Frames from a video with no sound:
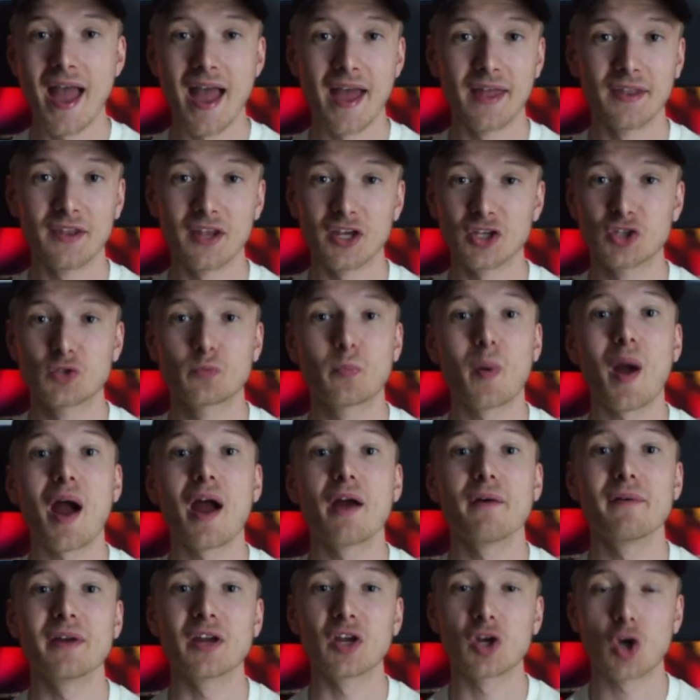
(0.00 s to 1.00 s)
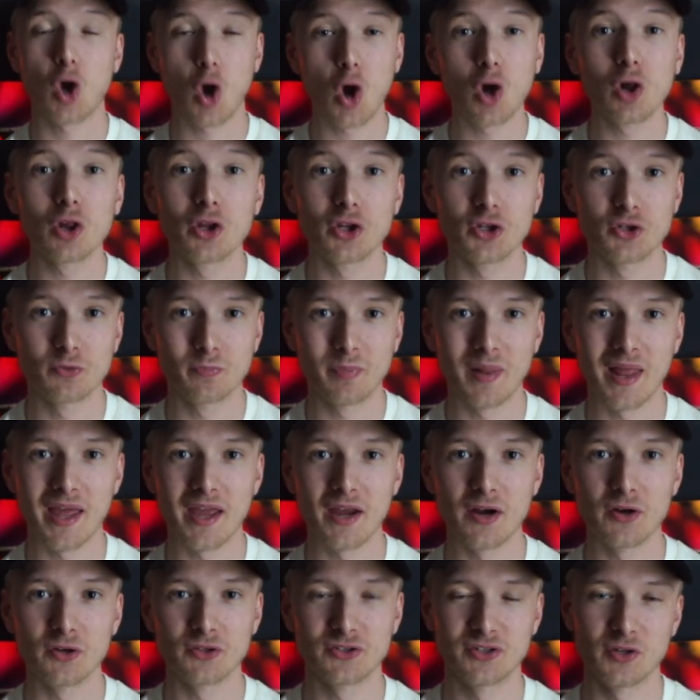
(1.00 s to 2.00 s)
and aspiring college
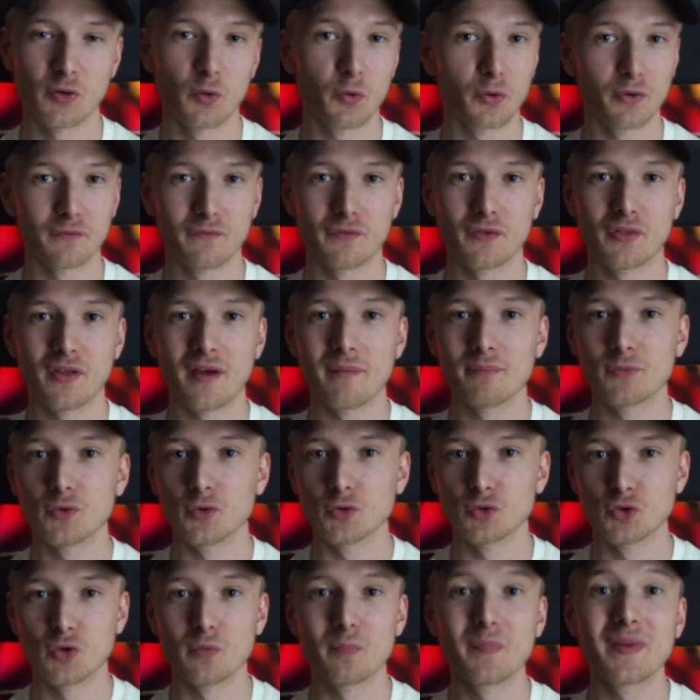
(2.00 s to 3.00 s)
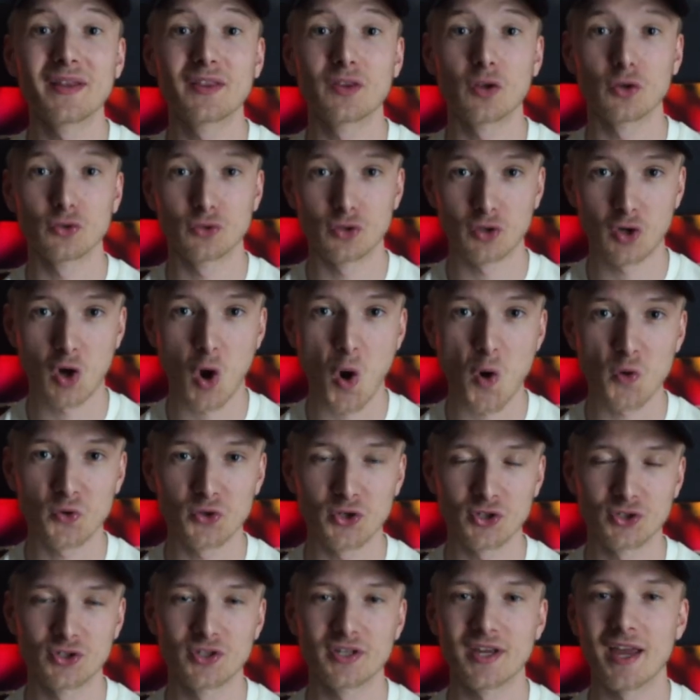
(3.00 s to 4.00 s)
players in order for them to submit those to
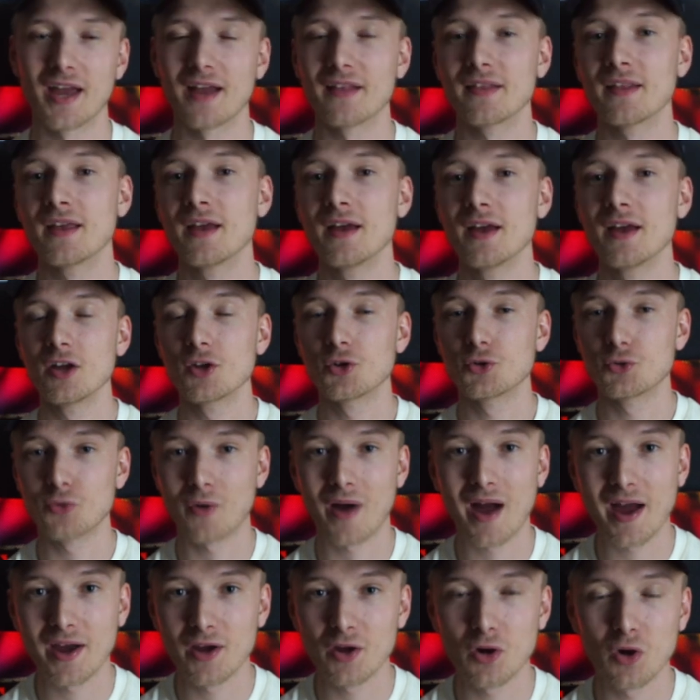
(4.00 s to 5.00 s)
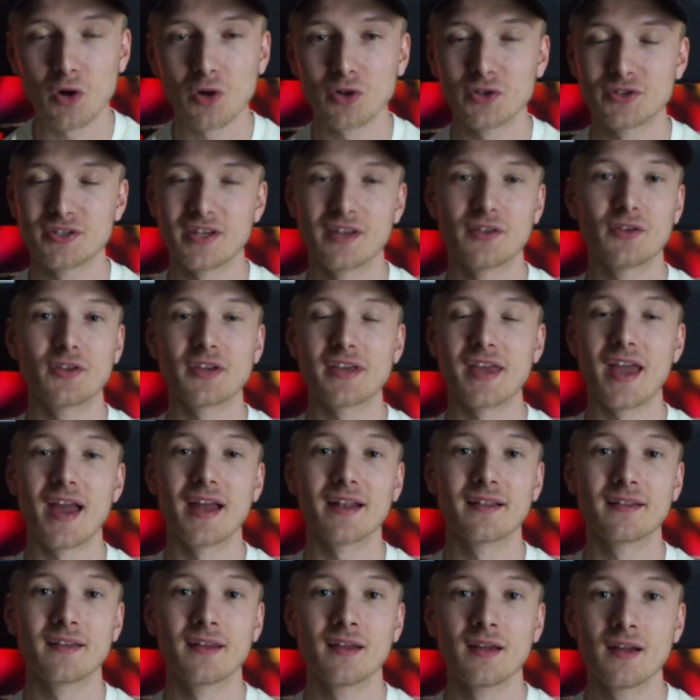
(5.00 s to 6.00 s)
coaches to get trials and to
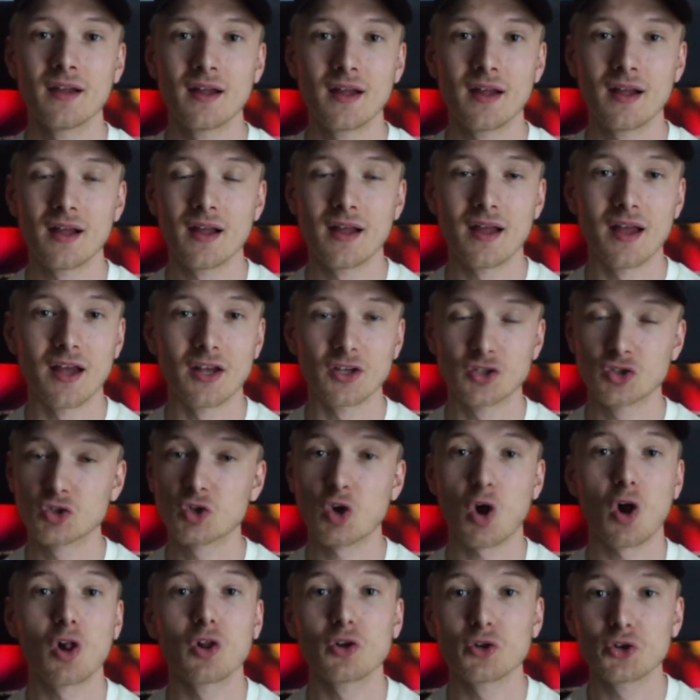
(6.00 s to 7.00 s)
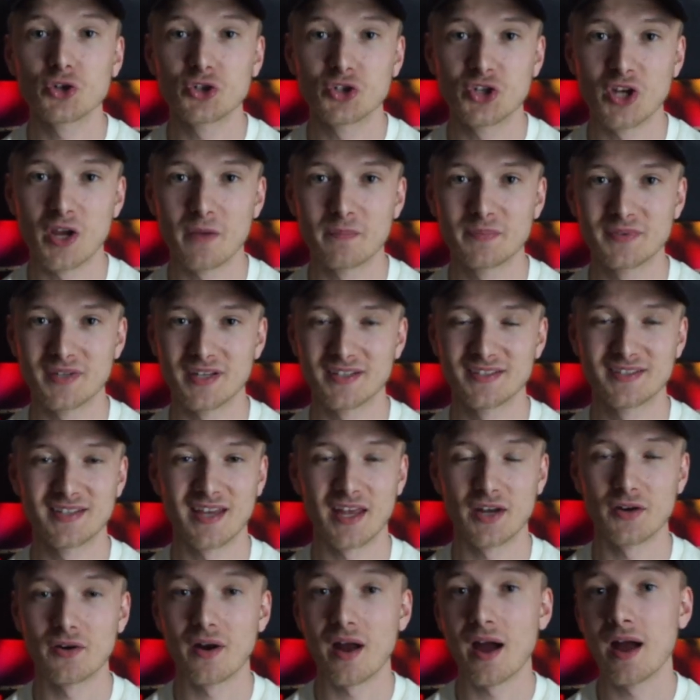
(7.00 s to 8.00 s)
get uh, scholarships,
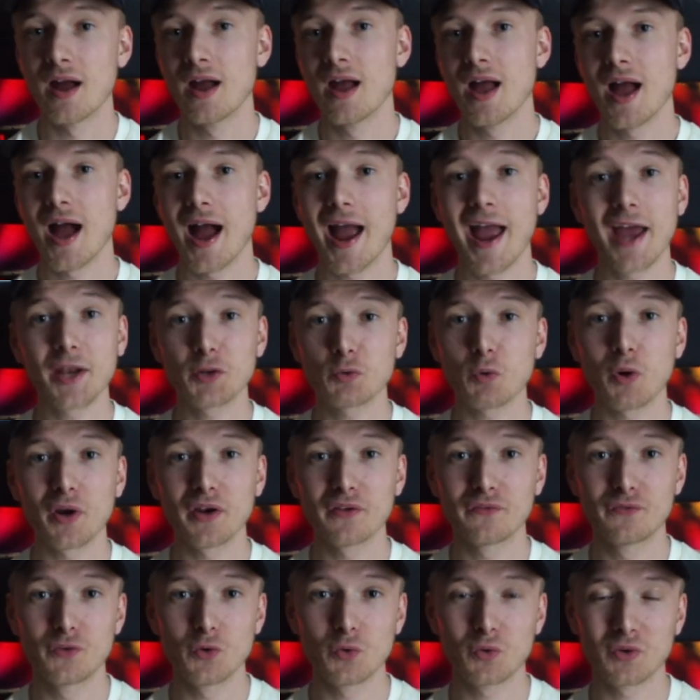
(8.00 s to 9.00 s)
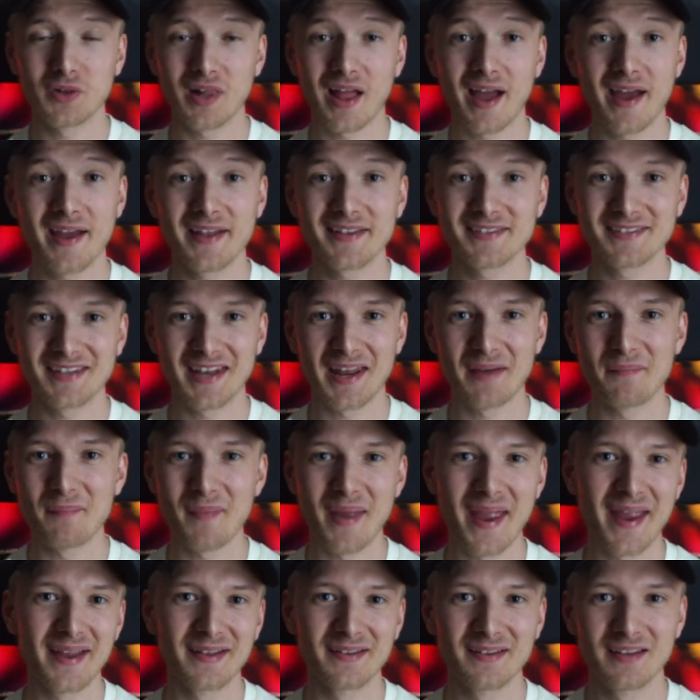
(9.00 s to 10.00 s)
etc. I had quite a few clients and I
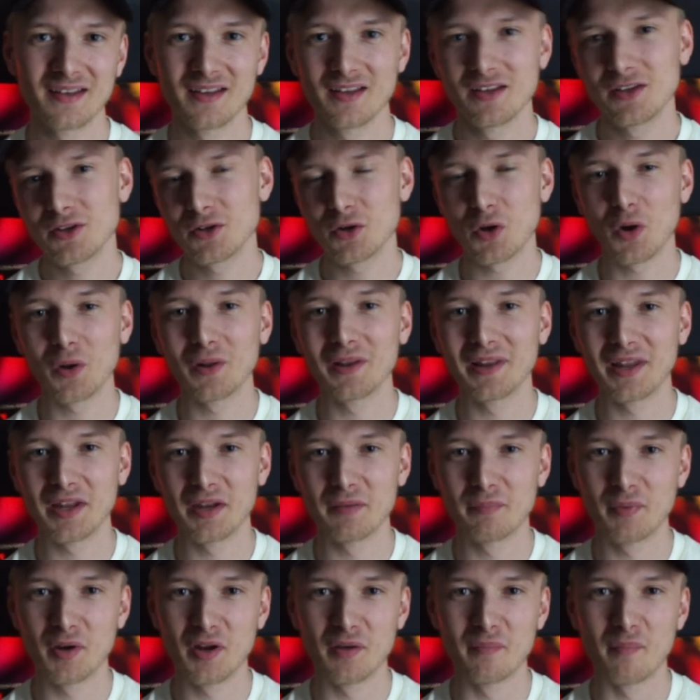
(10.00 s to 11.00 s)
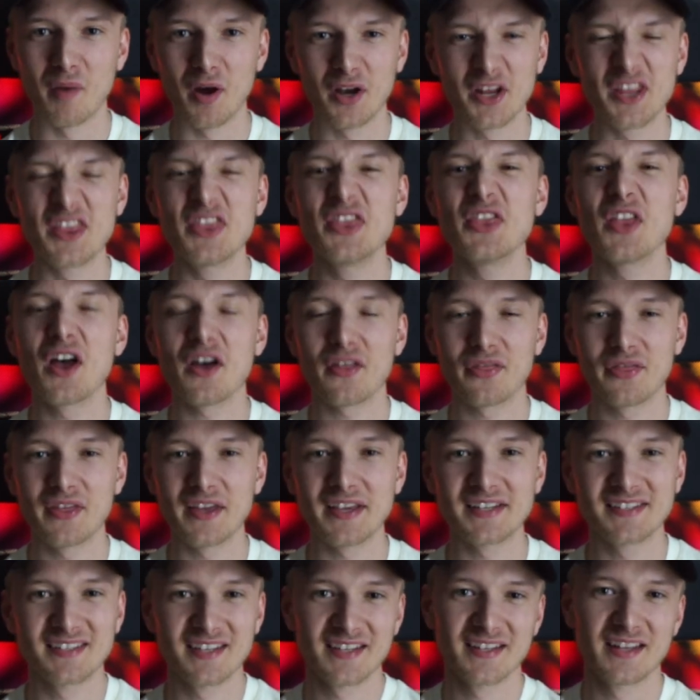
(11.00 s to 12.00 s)
made, you know, a little bit of money,
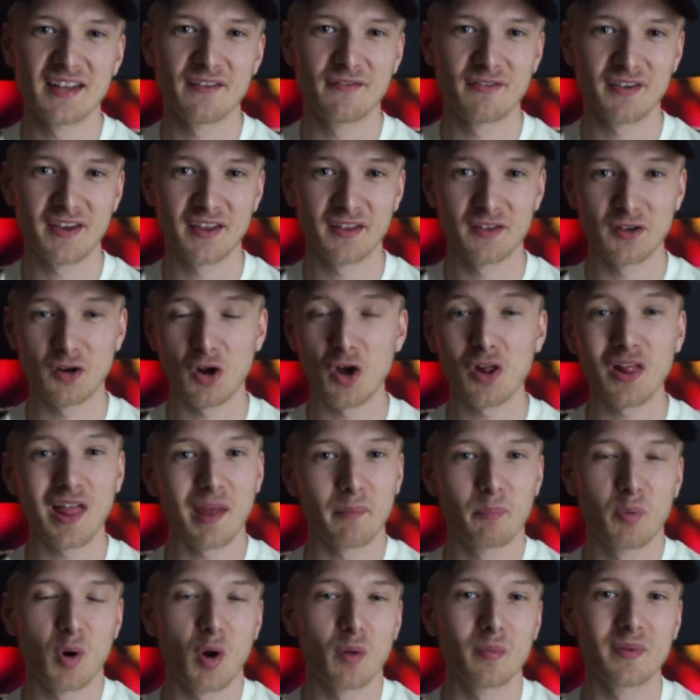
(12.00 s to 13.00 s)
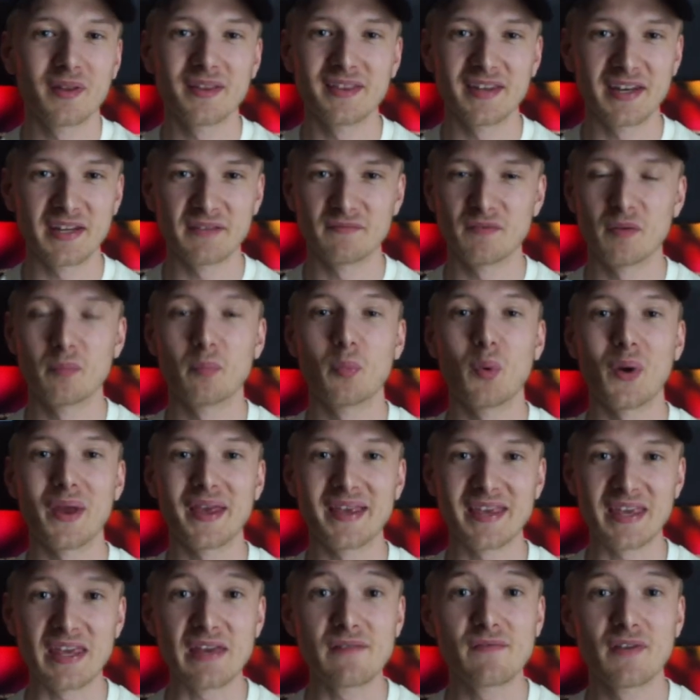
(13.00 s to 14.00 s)
nothing significant at all. I probably didn't even
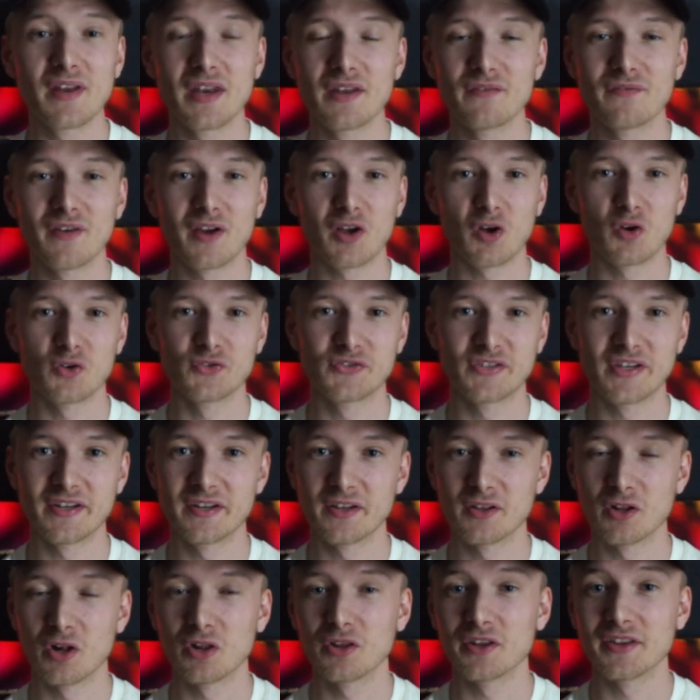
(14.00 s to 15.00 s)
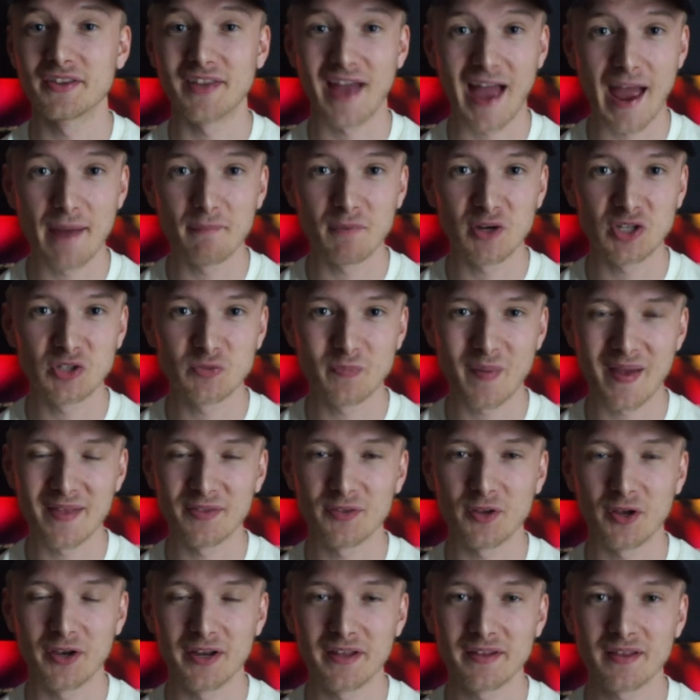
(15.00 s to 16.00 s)
break even if I considered all the time I
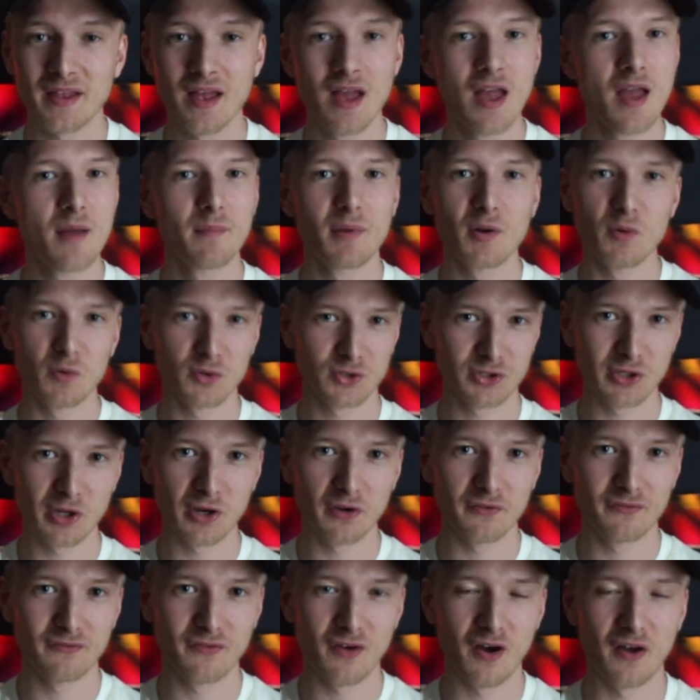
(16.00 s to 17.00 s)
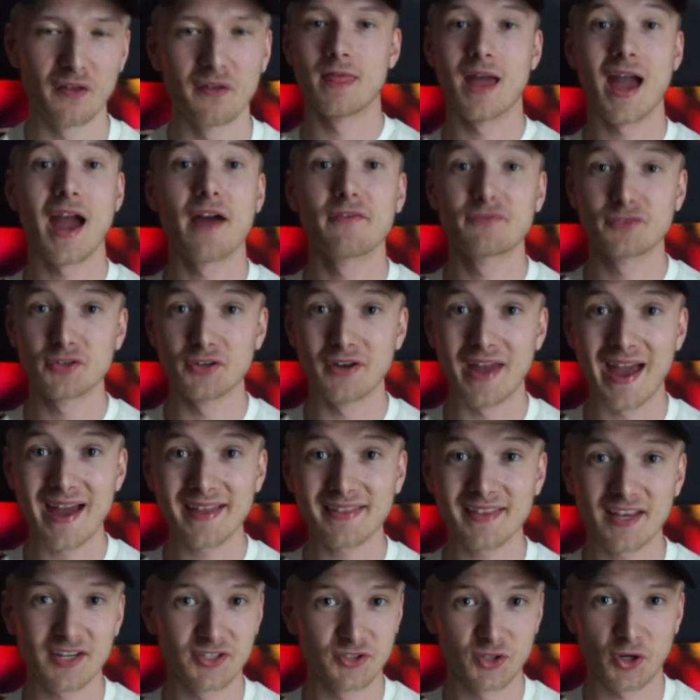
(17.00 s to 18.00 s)
spent on it, but it was a lot of fun. After
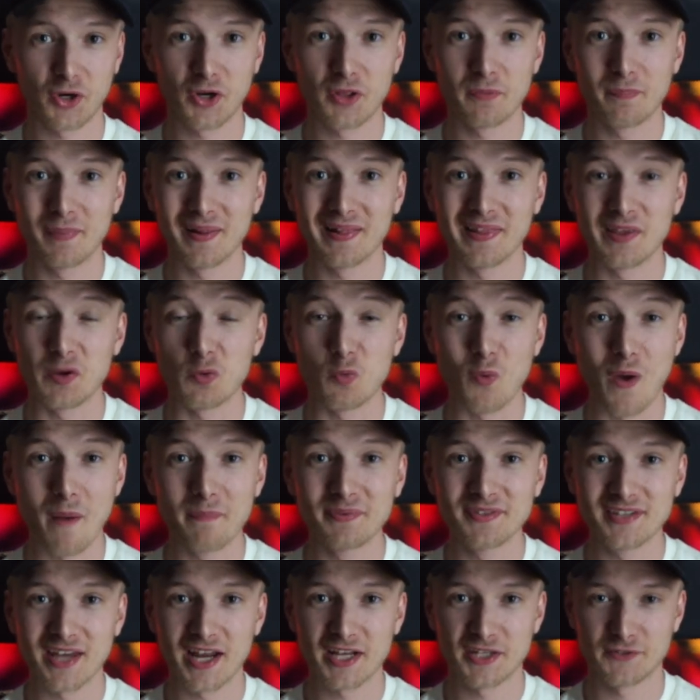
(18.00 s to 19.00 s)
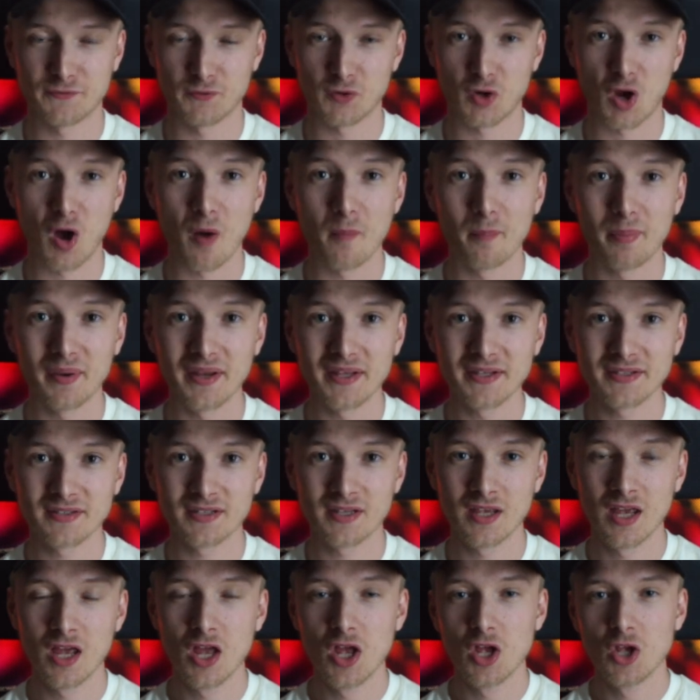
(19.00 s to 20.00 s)
that, I started building websites for companies.